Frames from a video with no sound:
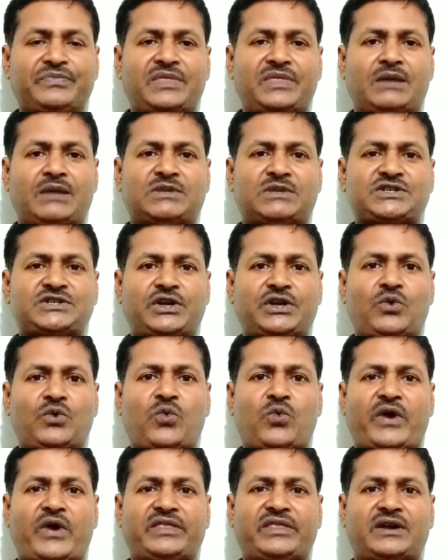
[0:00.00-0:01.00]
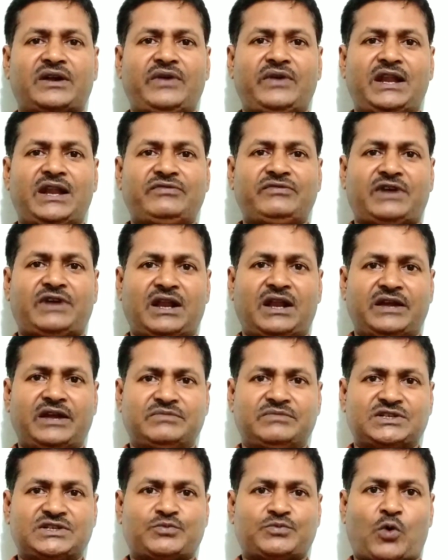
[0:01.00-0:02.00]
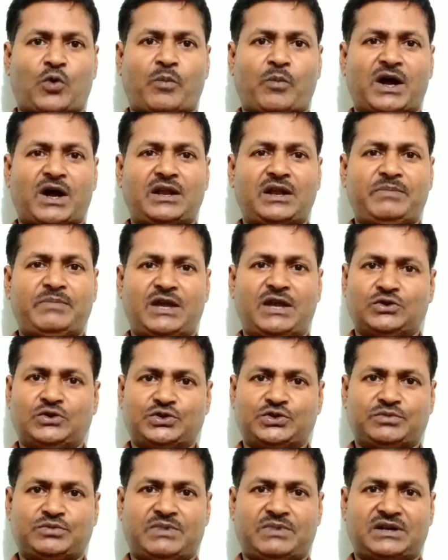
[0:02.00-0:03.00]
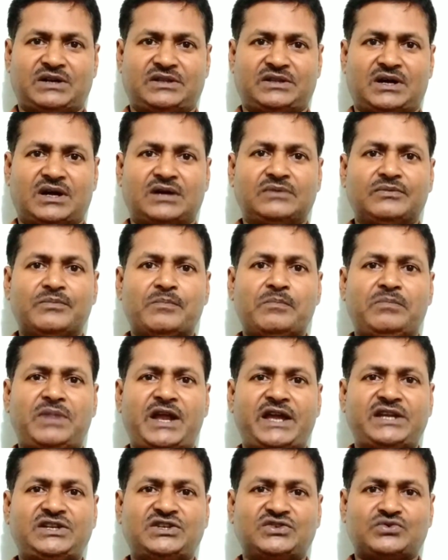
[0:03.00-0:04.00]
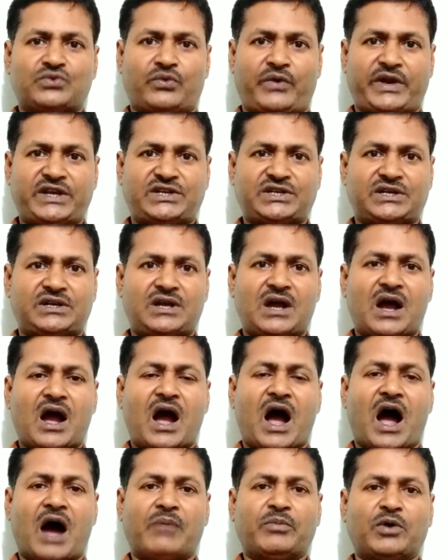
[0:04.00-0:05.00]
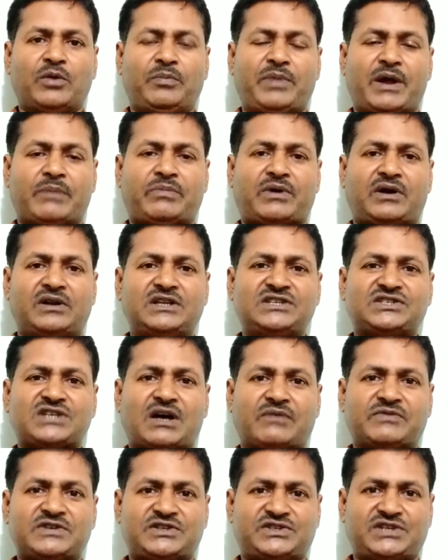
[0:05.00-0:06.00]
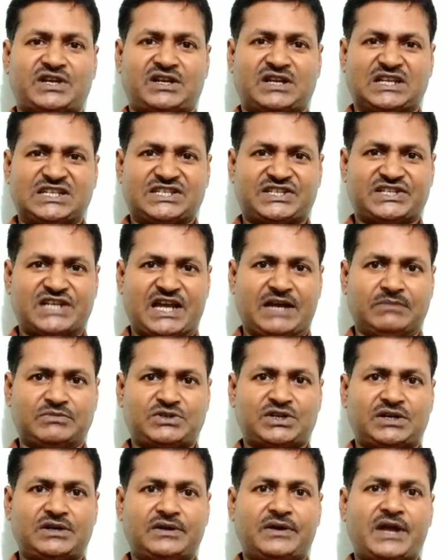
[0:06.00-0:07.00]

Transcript: Number C, where the relief claimed is properly valued but the plaint is written upon paper insufficiently stamped,